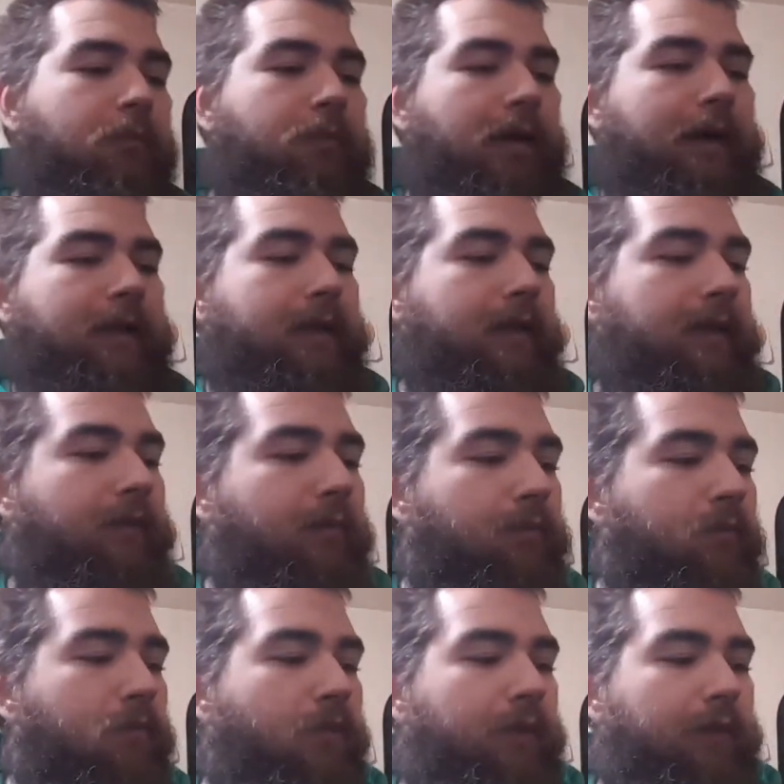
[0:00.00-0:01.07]
But
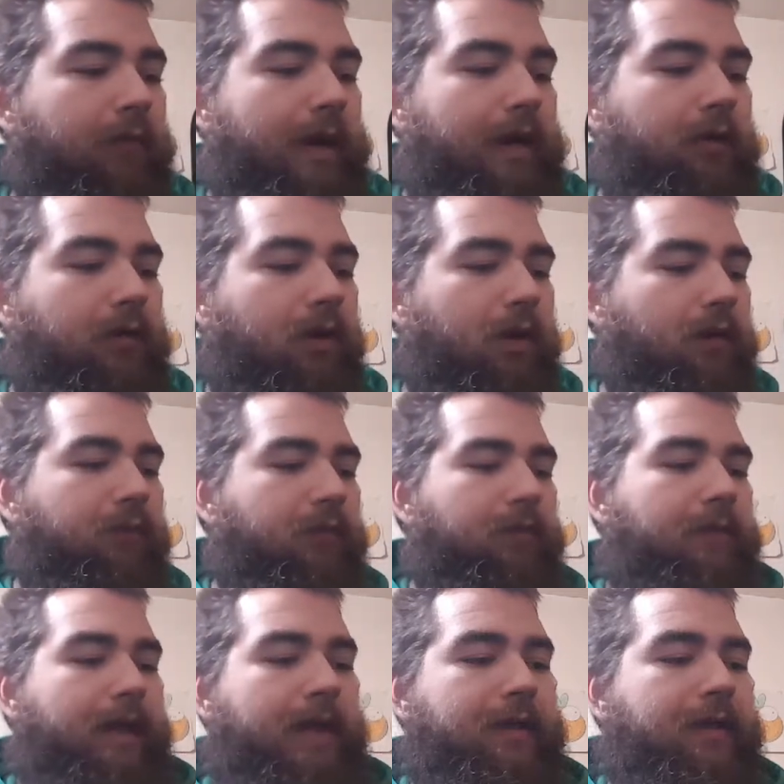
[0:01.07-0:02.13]
moving right along
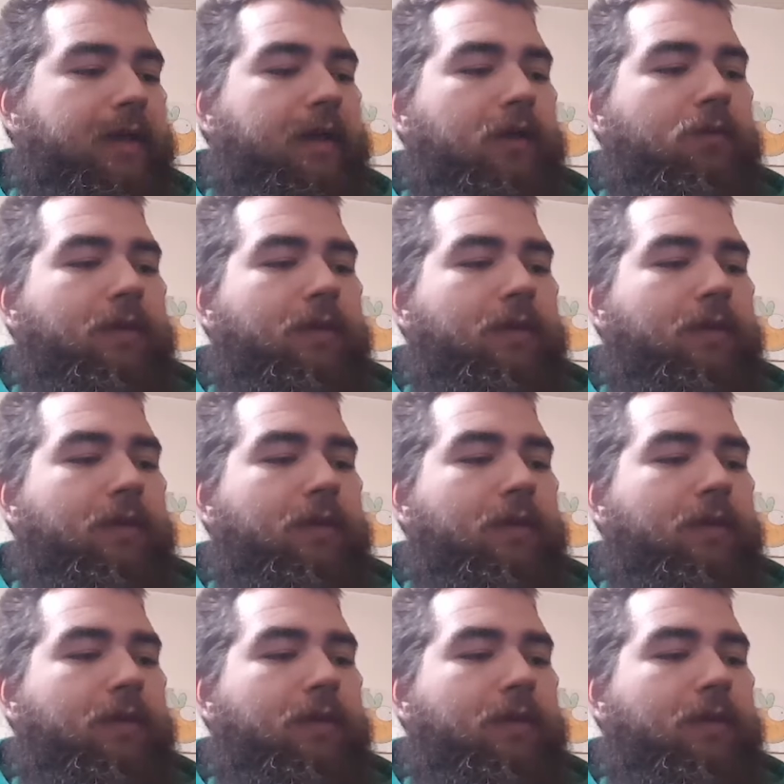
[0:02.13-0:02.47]
from that,